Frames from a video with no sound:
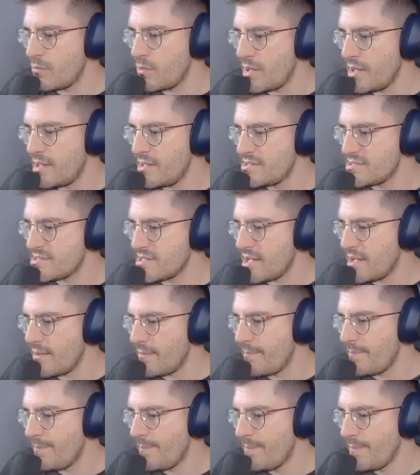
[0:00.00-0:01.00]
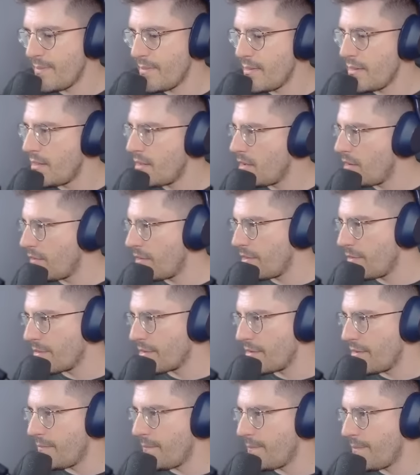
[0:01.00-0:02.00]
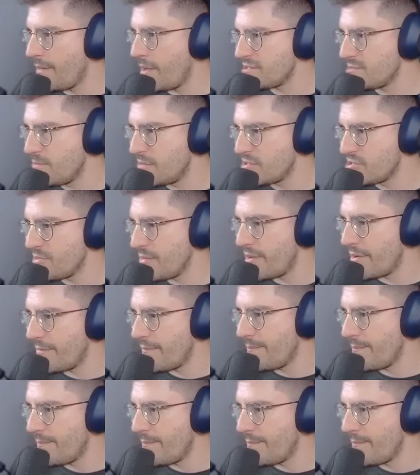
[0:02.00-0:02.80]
Why is that? Oh, here we go. Now it's much better.